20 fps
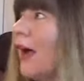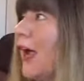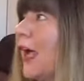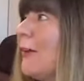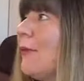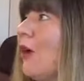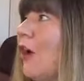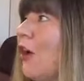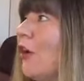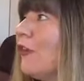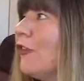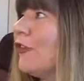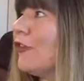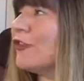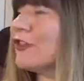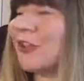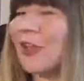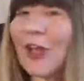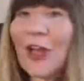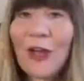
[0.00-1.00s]
I'm
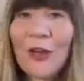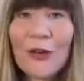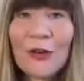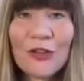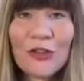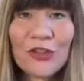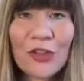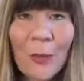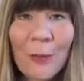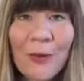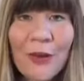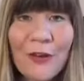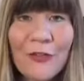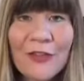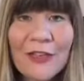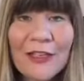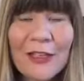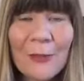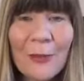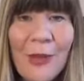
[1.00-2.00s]
off to go shopping
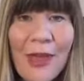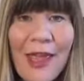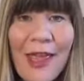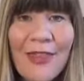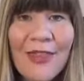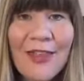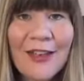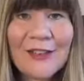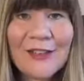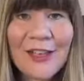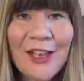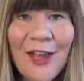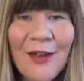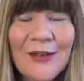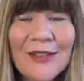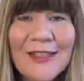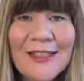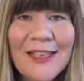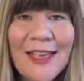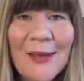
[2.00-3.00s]
for a little bit and then to go
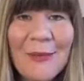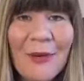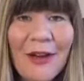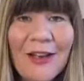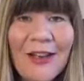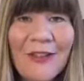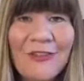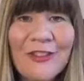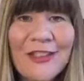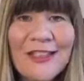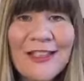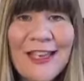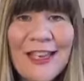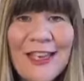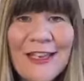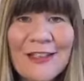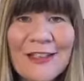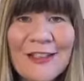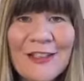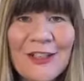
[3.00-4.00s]
and see my lovely
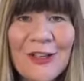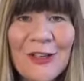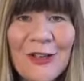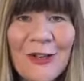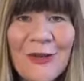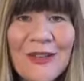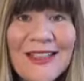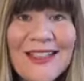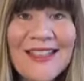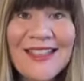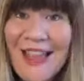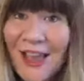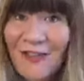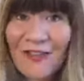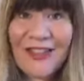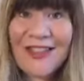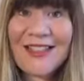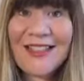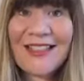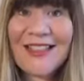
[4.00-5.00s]
niece, who is
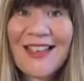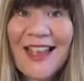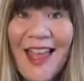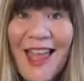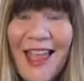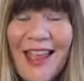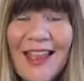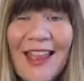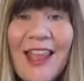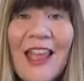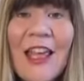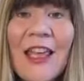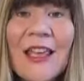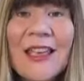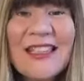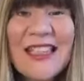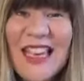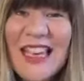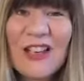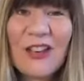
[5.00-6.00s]
7 today,
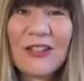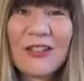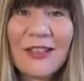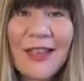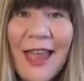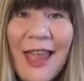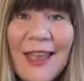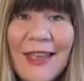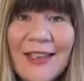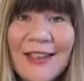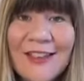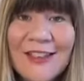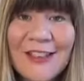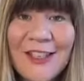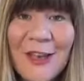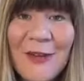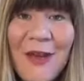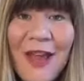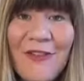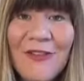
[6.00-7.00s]
to eat lots of cake.
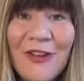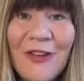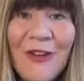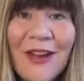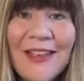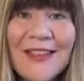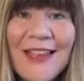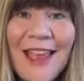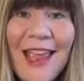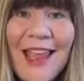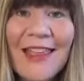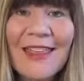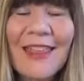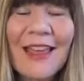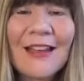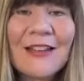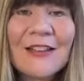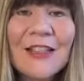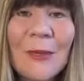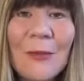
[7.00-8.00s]
So have a great day.
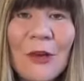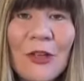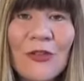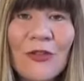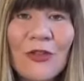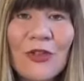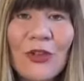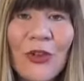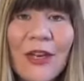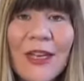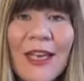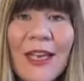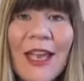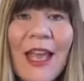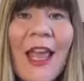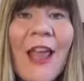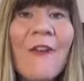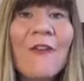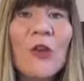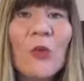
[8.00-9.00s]
Thanks so much for joining.
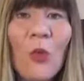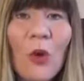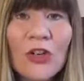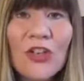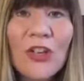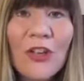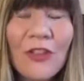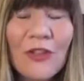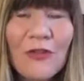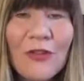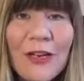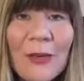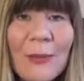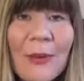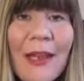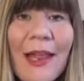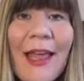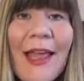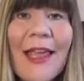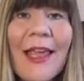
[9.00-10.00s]
If you're watching on the
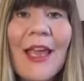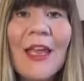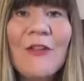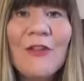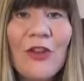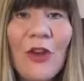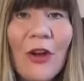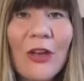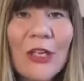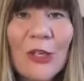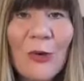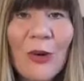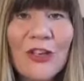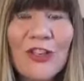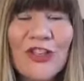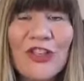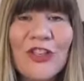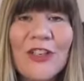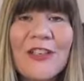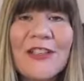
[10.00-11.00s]
replay and if you've got any
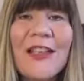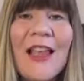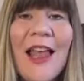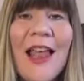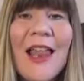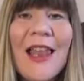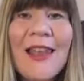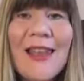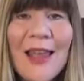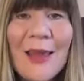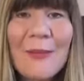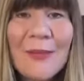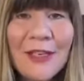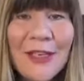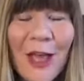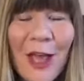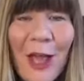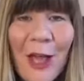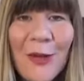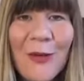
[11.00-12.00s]
questions, let me
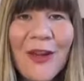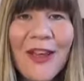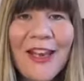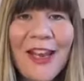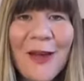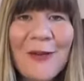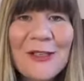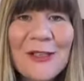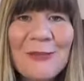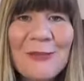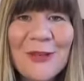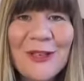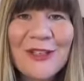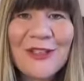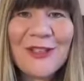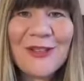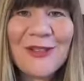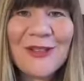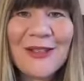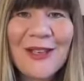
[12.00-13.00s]
know and I'll speak
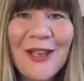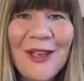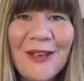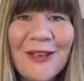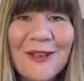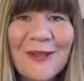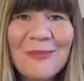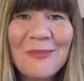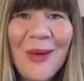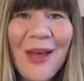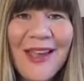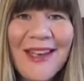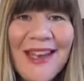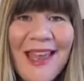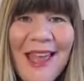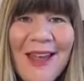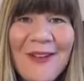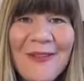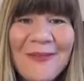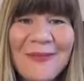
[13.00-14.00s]
to you soon. Bye
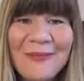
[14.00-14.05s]
now.